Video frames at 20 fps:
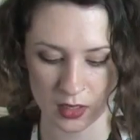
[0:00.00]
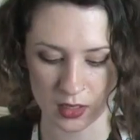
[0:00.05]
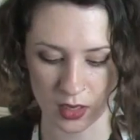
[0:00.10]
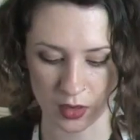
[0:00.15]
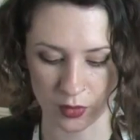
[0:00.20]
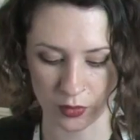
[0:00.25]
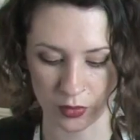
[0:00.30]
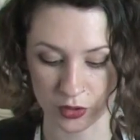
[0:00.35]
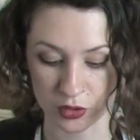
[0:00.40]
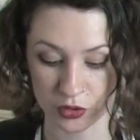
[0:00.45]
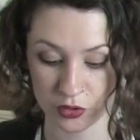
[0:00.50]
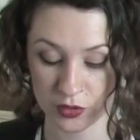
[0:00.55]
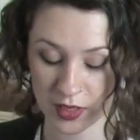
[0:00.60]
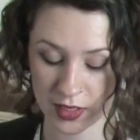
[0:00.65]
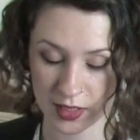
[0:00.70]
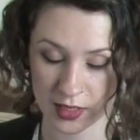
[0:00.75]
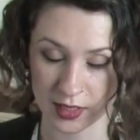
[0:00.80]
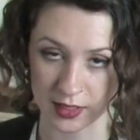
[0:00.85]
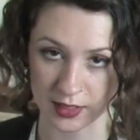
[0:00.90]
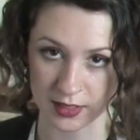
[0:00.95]
Now the
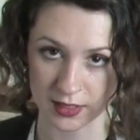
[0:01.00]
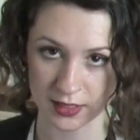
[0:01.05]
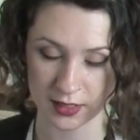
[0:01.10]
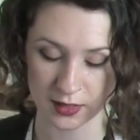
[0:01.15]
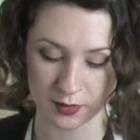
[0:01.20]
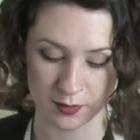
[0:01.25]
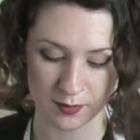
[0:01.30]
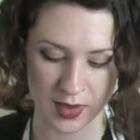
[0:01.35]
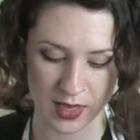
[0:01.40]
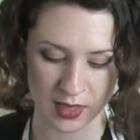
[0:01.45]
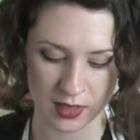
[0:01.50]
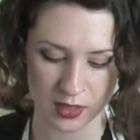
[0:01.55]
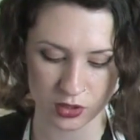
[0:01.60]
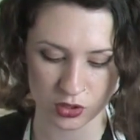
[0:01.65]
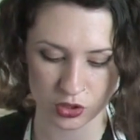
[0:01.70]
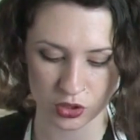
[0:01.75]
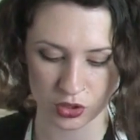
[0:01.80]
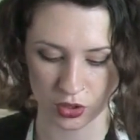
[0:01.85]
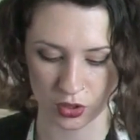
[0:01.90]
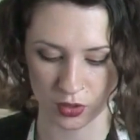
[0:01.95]
trick is making
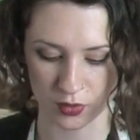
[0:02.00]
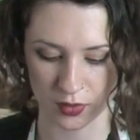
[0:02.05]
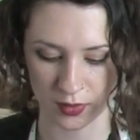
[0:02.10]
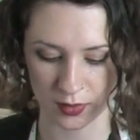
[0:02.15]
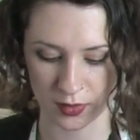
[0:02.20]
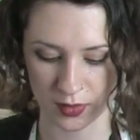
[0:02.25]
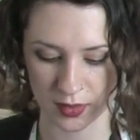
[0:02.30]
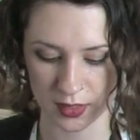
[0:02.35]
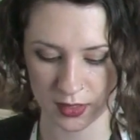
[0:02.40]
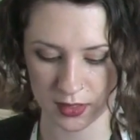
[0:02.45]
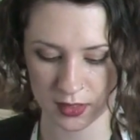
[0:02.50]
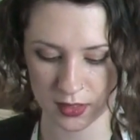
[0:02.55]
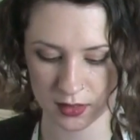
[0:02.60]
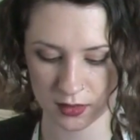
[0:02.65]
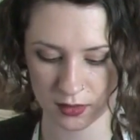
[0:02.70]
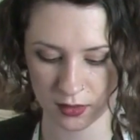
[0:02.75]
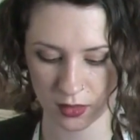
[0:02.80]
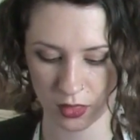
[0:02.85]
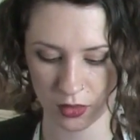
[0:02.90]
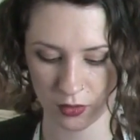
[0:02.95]
sure that
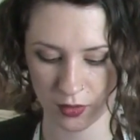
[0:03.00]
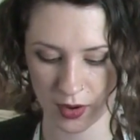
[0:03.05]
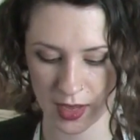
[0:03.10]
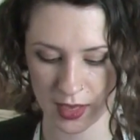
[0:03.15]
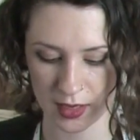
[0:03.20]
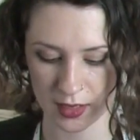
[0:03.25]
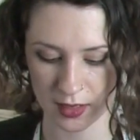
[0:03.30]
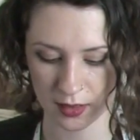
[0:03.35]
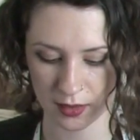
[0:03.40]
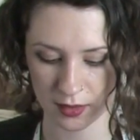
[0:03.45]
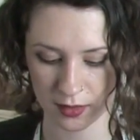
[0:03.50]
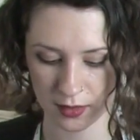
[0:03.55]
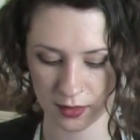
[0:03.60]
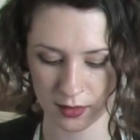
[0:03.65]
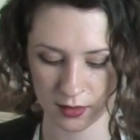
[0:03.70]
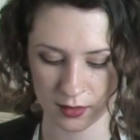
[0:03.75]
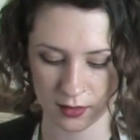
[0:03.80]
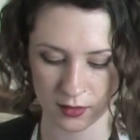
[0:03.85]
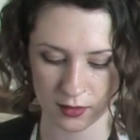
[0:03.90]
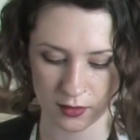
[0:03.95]
this thread
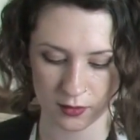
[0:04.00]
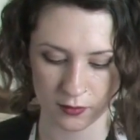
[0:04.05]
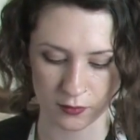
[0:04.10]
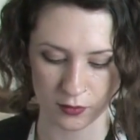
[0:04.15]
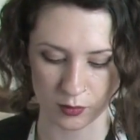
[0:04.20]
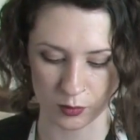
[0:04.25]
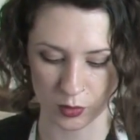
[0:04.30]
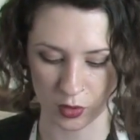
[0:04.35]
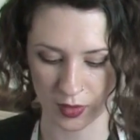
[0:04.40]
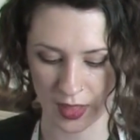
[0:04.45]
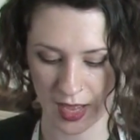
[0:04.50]
from your